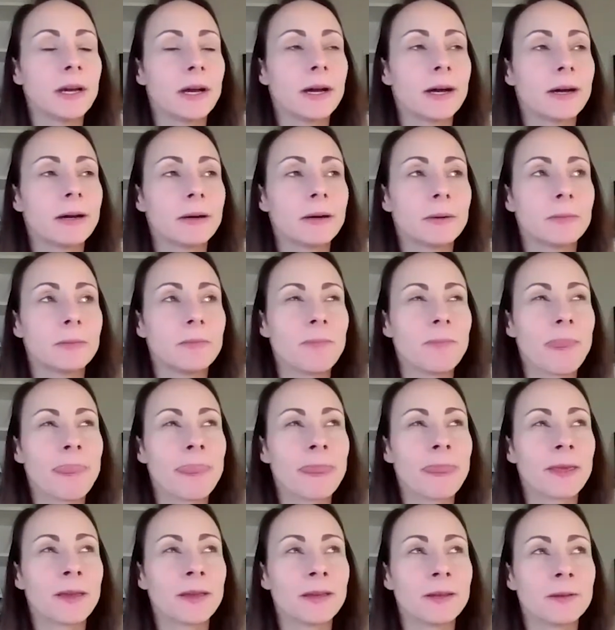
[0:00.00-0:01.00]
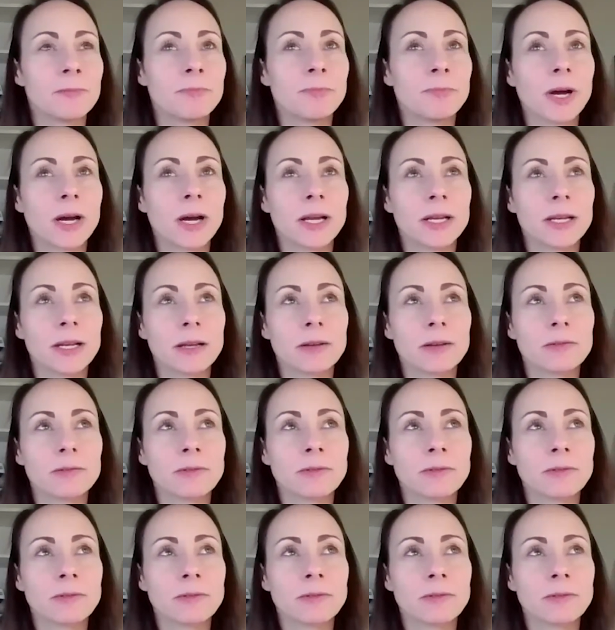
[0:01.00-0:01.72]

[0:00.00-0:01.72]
But